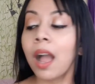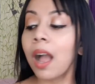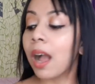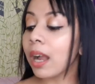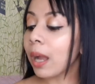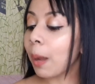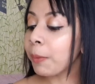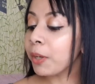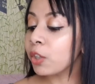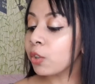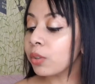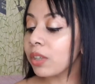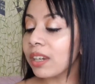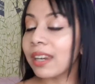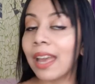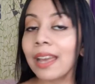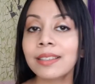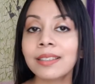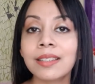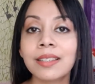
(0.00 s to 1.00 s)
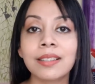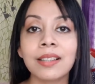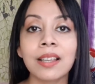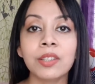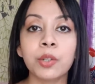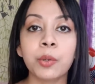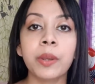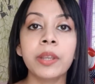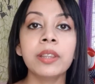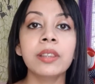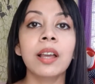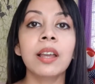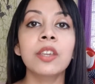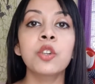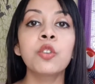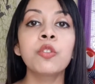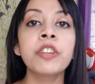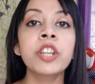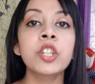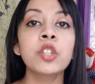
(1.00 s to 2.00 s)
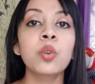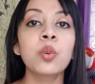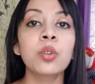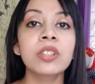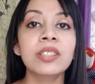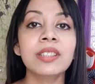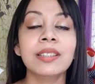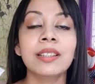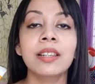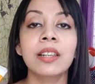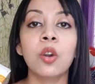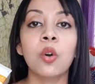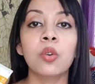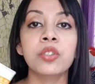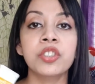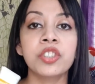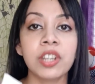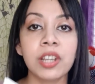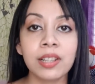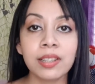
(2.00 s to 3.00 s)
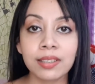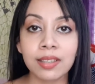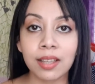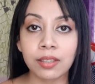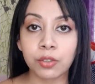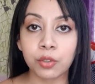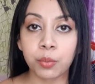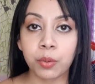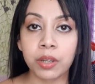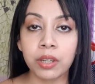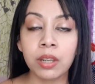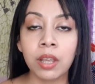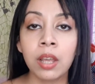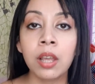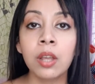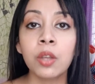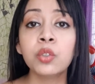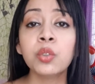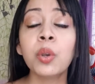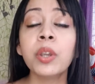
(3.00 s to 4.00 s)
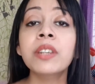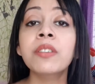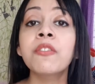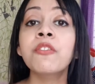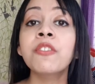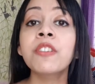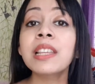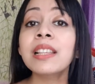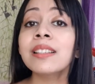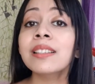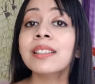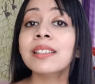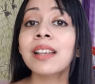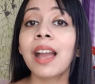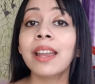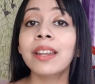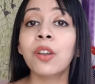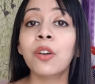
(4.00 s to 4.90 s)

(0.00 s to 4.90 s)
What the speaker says: Coming to the next sunscreen, the UV doux silicone gel sunscreen. So it feels kind